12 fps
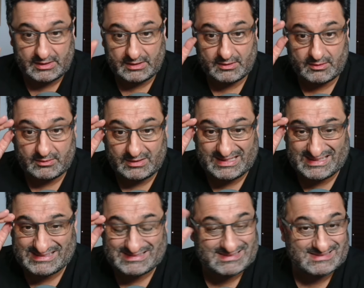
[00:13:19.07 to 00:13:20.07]

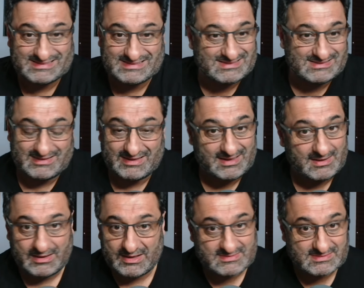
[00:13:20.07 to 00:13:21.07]

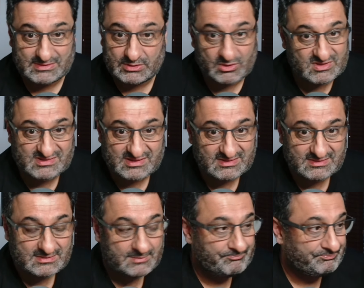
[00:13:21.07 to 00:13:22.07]
It's
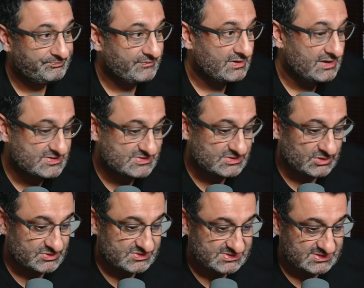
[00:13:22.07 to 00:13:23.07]
nonsense. It's
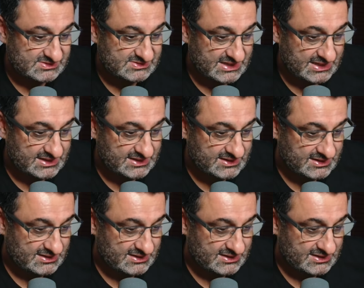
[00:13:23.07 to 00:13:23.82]
nonsense, and